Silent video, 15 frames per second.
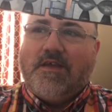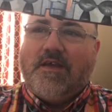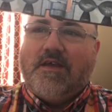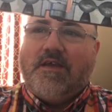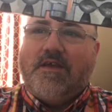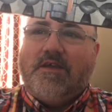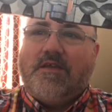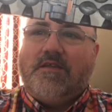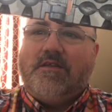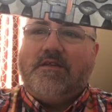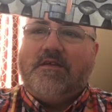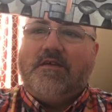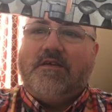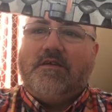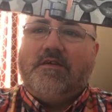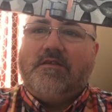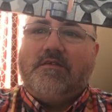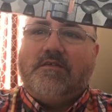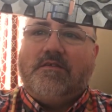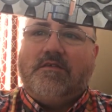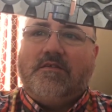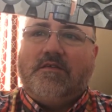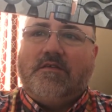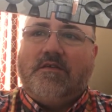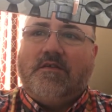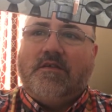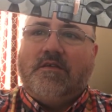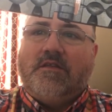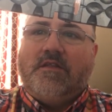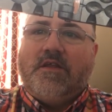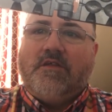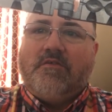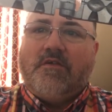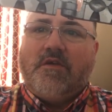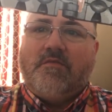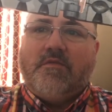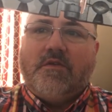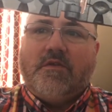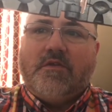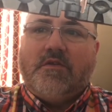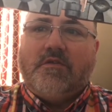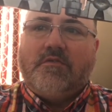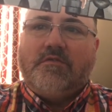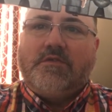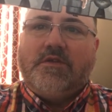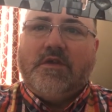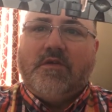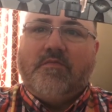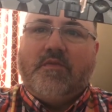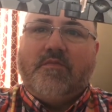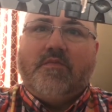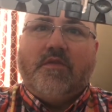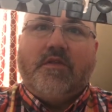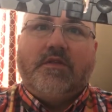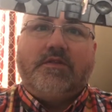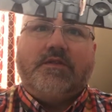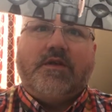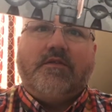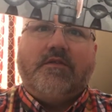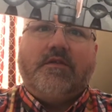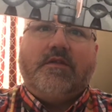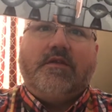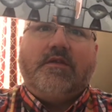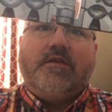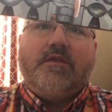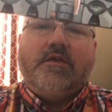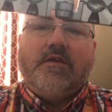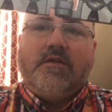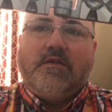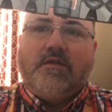and later on we're gonna go dig up the bullets out at the